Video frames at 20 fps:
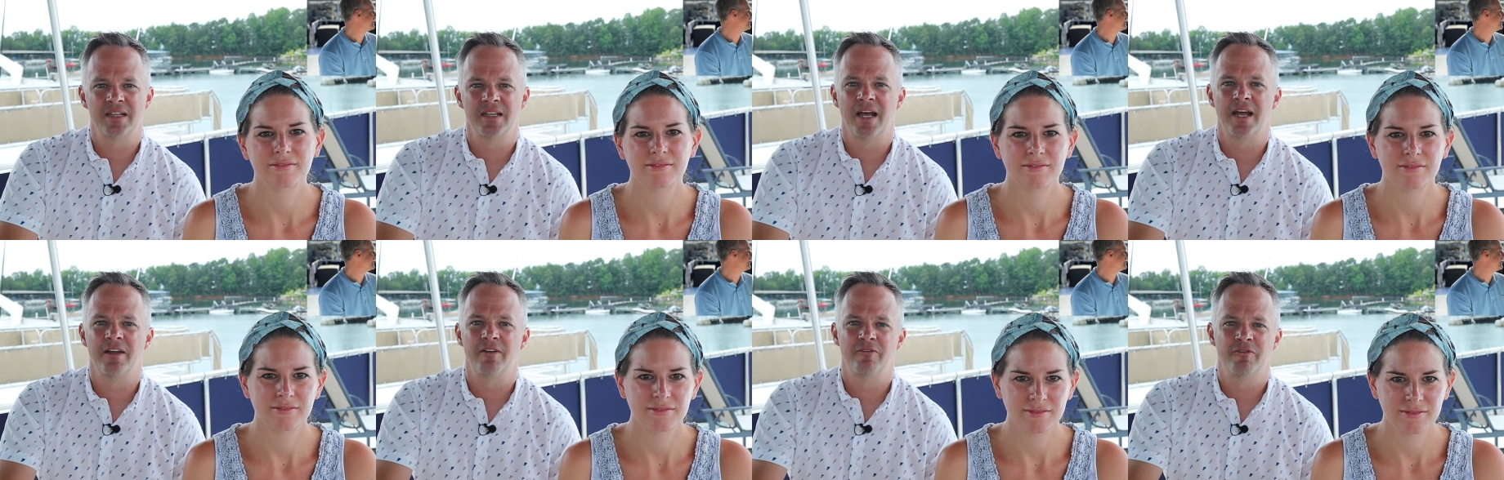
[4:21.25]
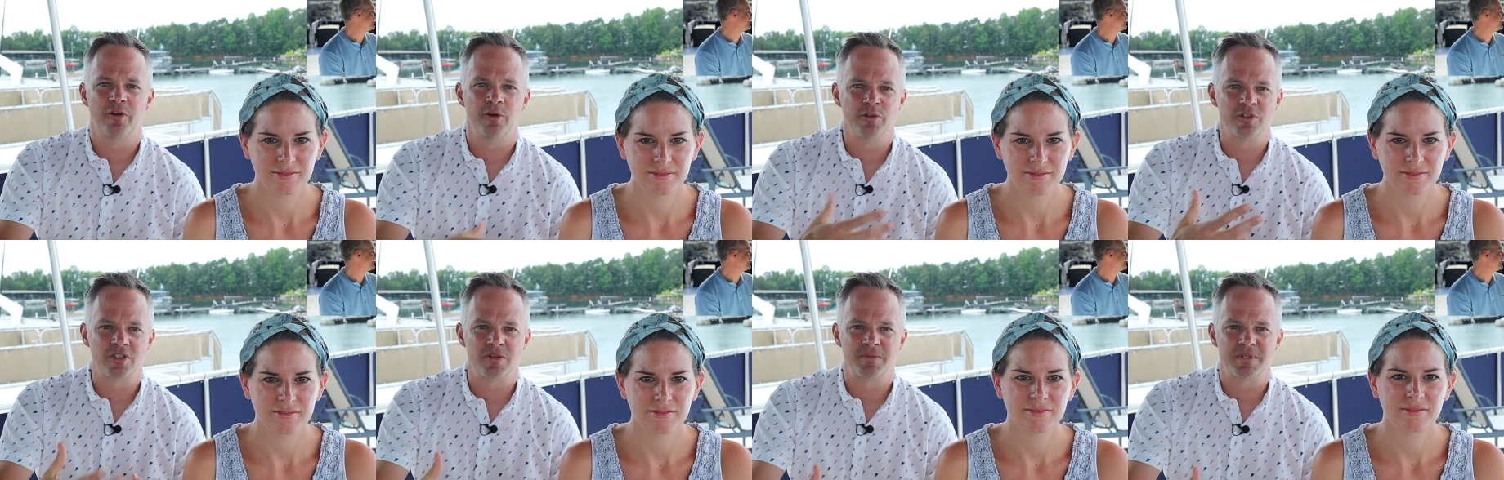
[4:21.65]
Speaker 1: like
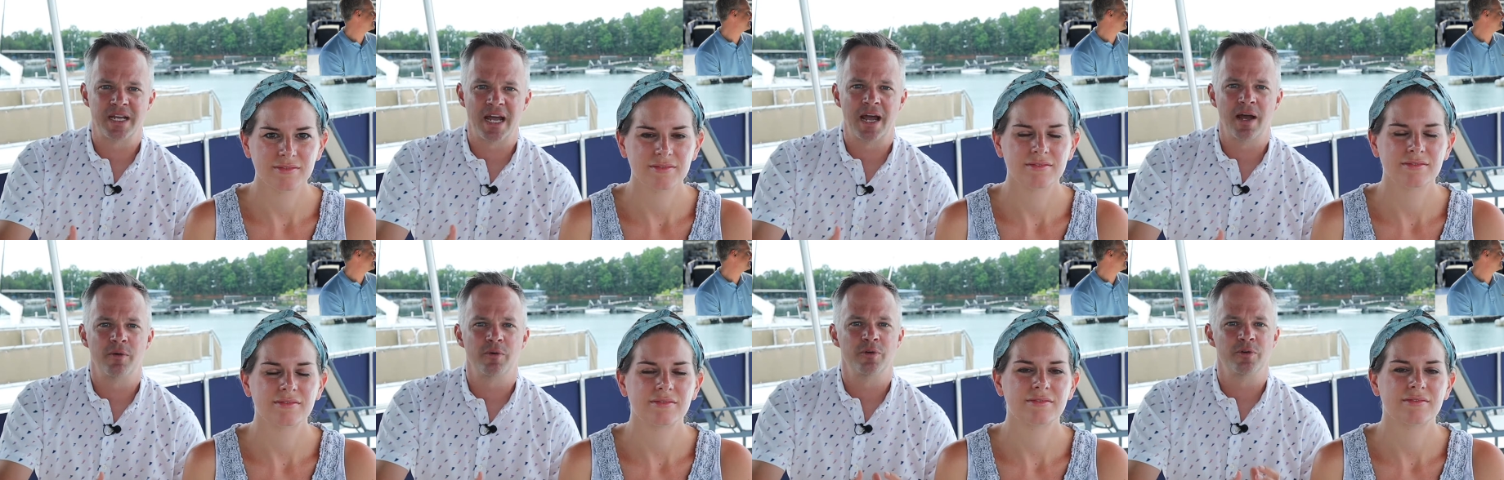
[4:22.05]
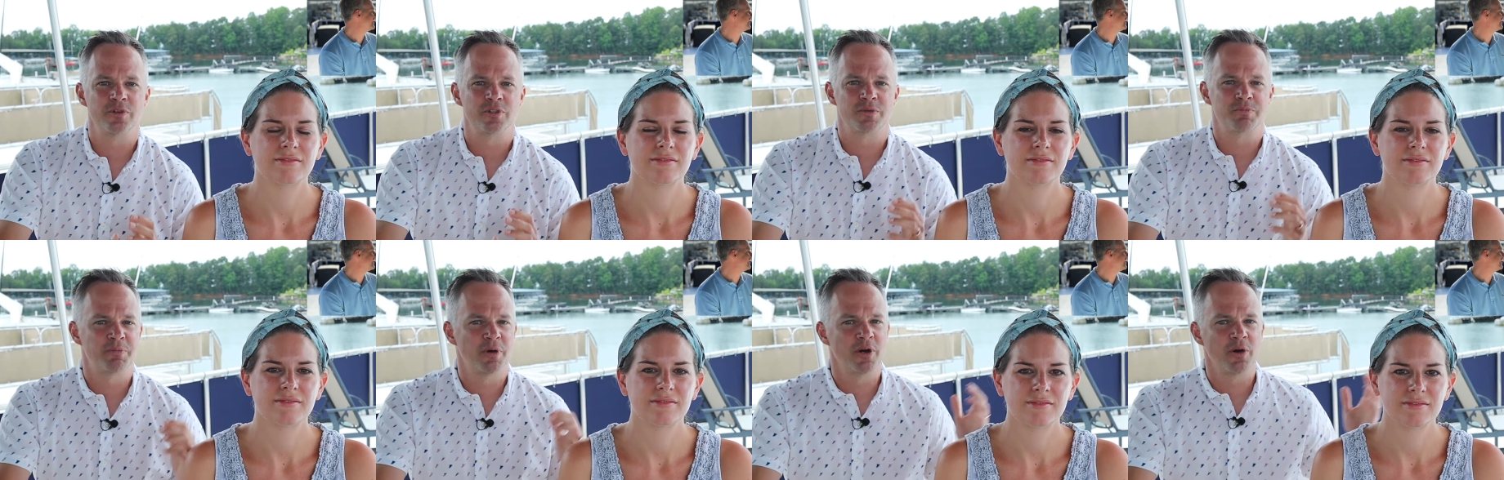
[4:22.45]
fold some
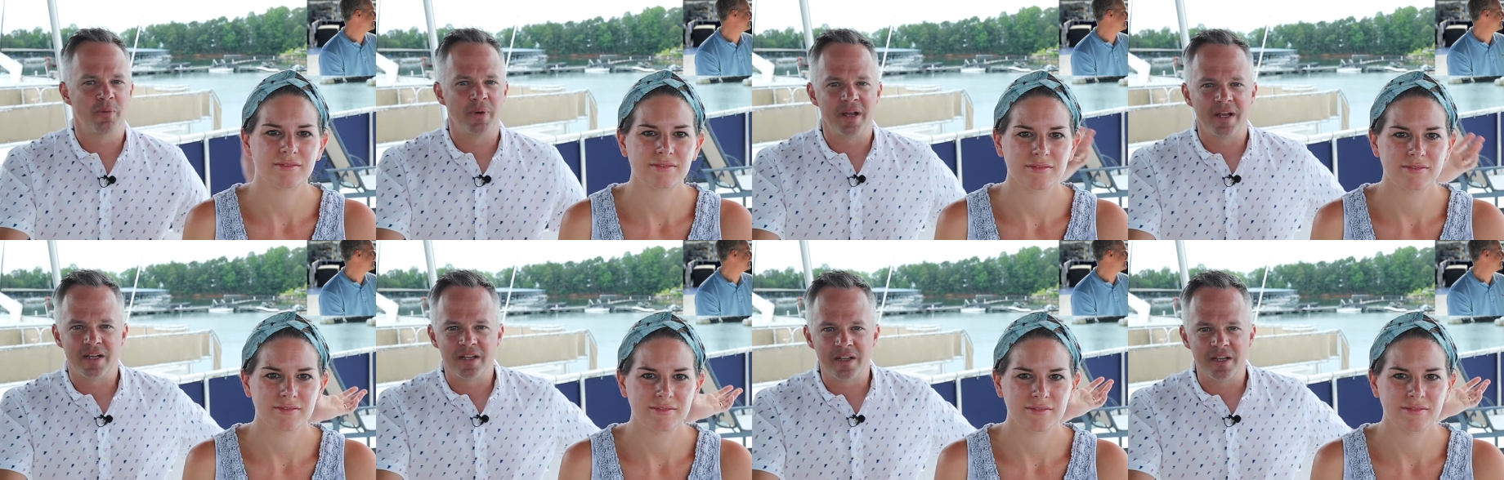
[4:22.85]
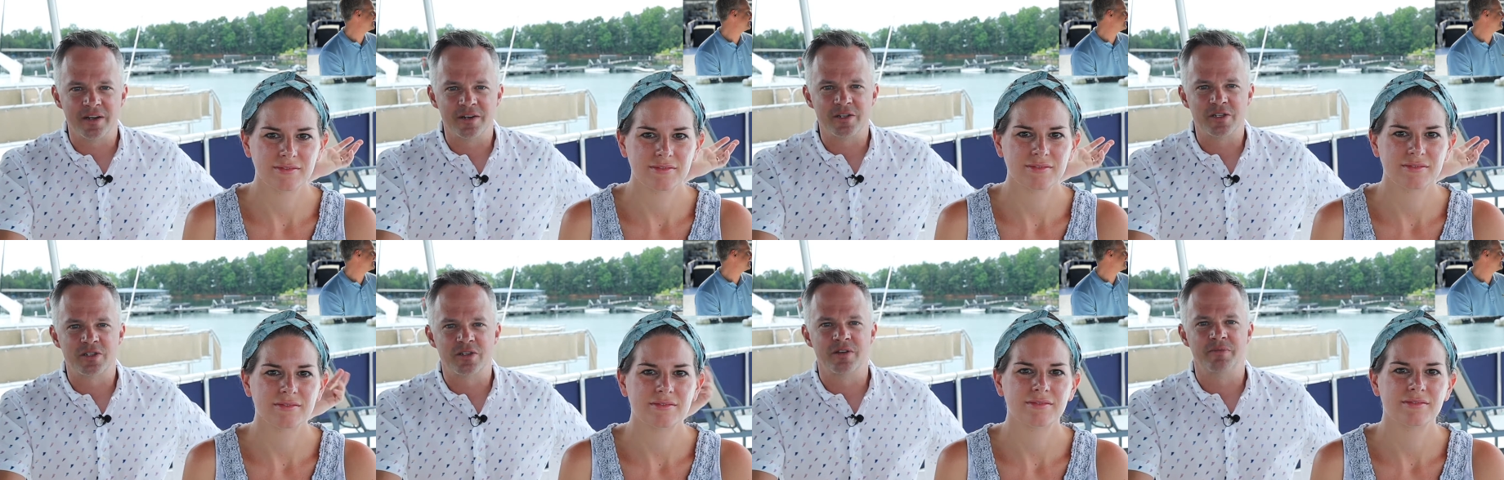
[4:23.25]
towels, put away
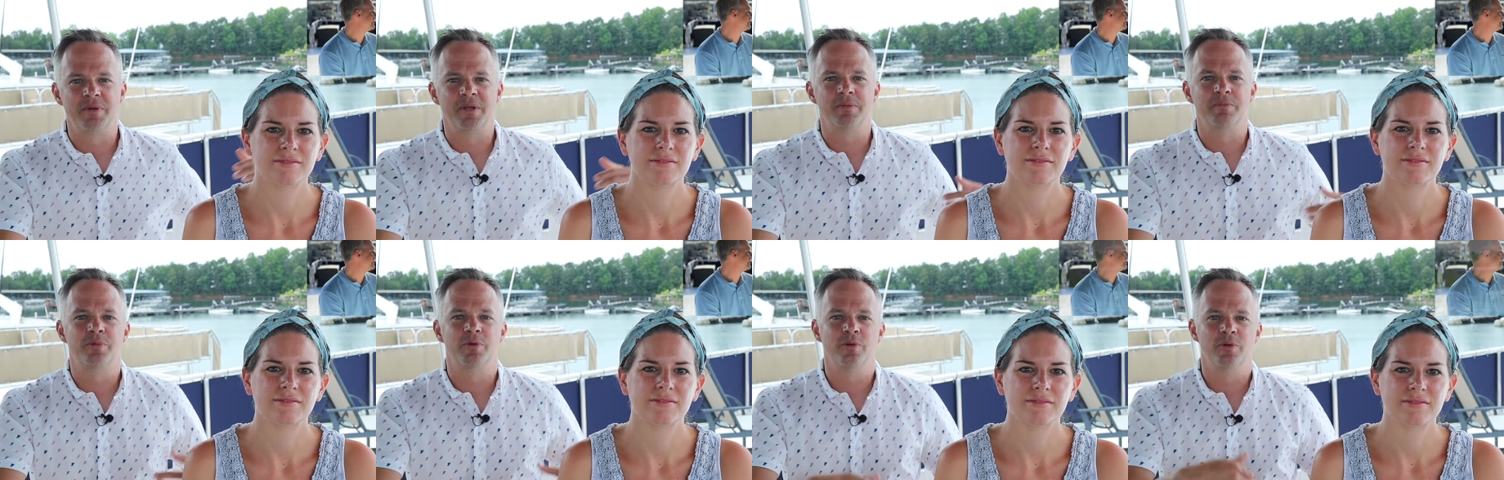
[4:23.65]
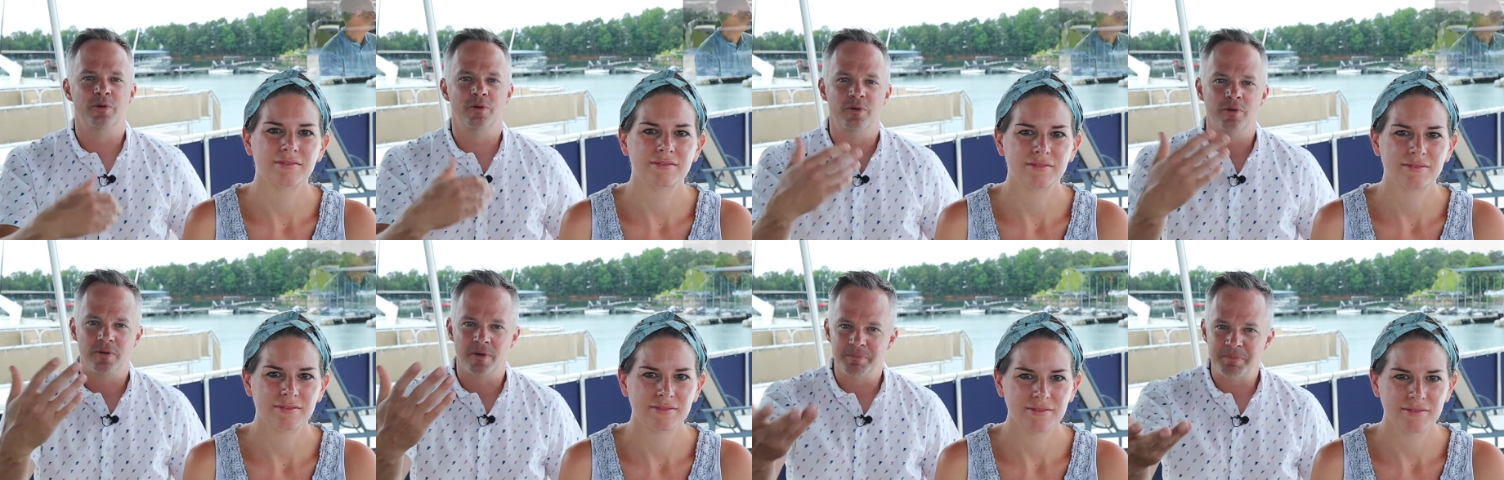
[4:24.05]
Claire's swimming
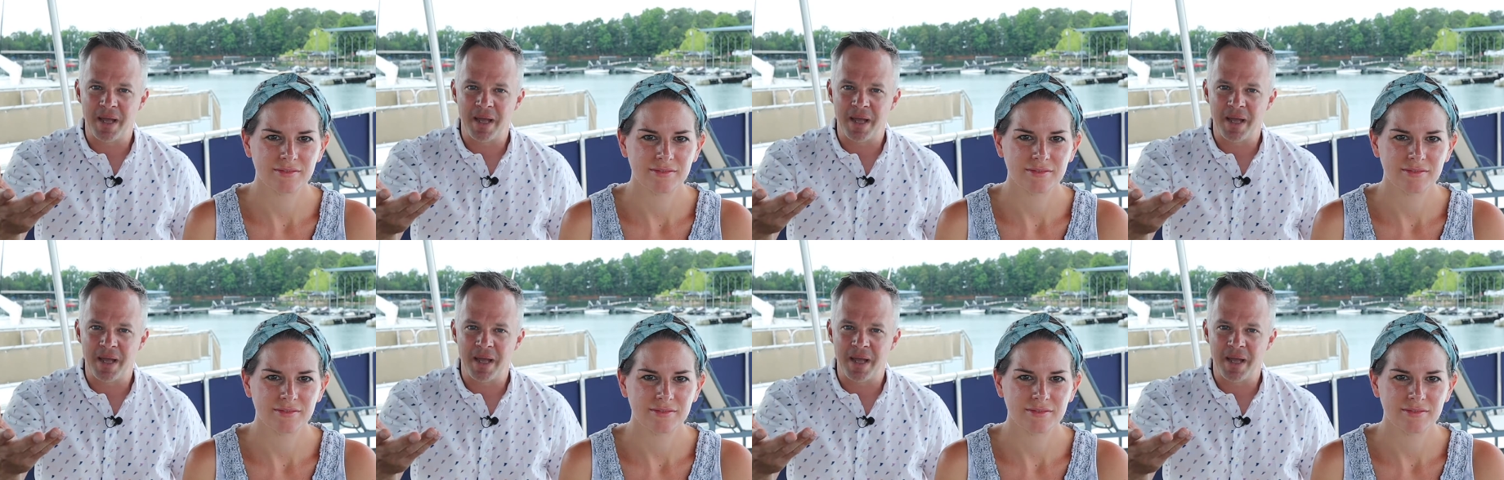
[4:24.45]
pool,